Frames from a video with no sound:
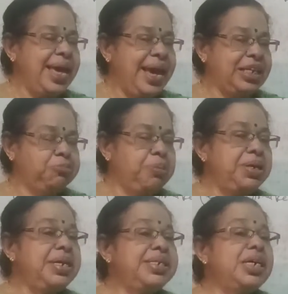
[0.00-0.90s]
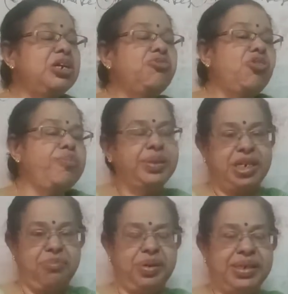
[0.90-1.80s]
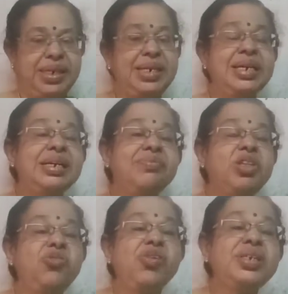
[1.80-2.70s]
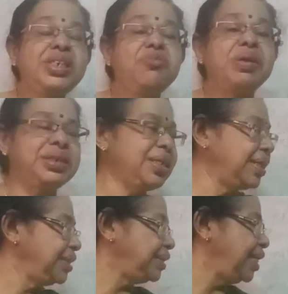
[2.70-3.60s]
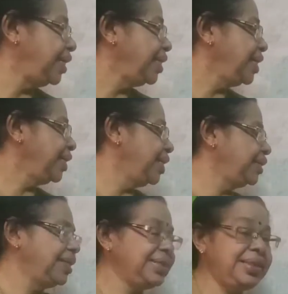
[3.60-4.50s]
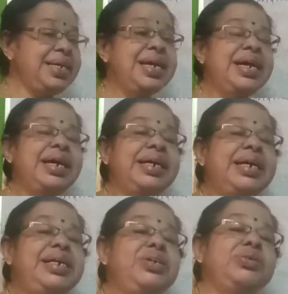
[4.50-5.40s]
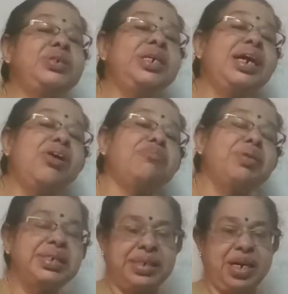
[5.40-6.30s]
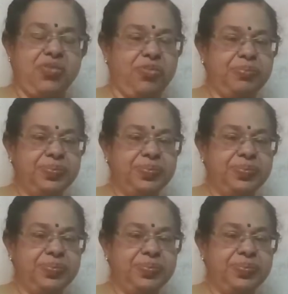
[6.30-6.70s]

Expenditure Reforms Commission, the first measure is that here there is a reduced government staff.